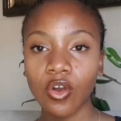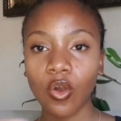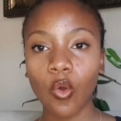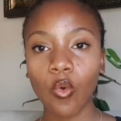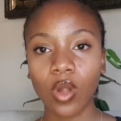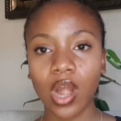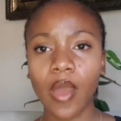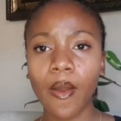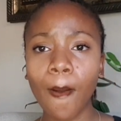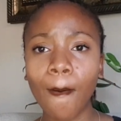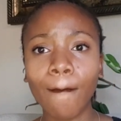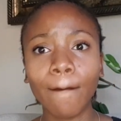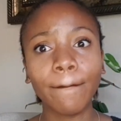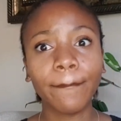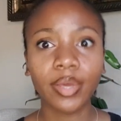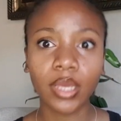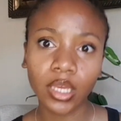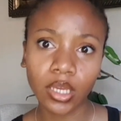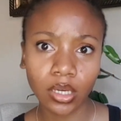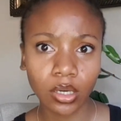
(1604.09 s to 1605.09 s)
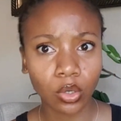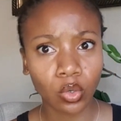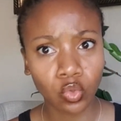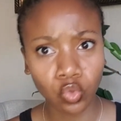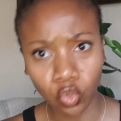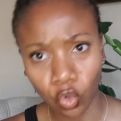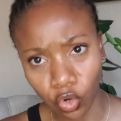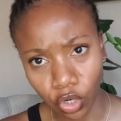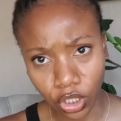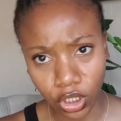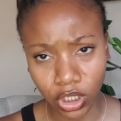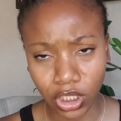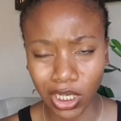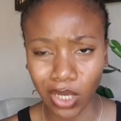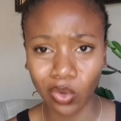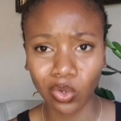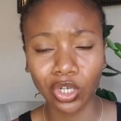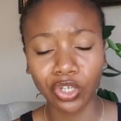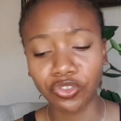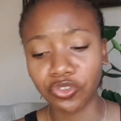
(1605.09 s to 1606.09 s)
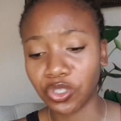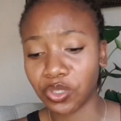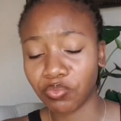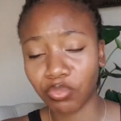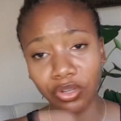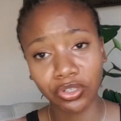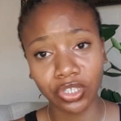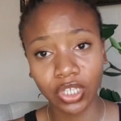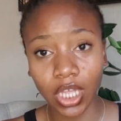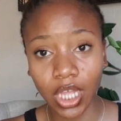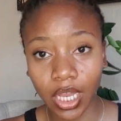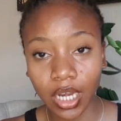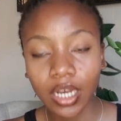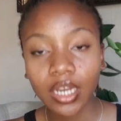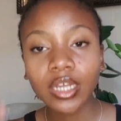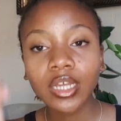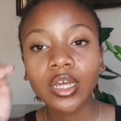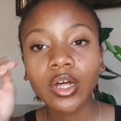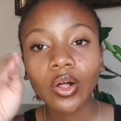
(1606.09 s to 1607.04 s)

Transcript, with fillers: oh, now I'm big authority, I don't need to respond to that.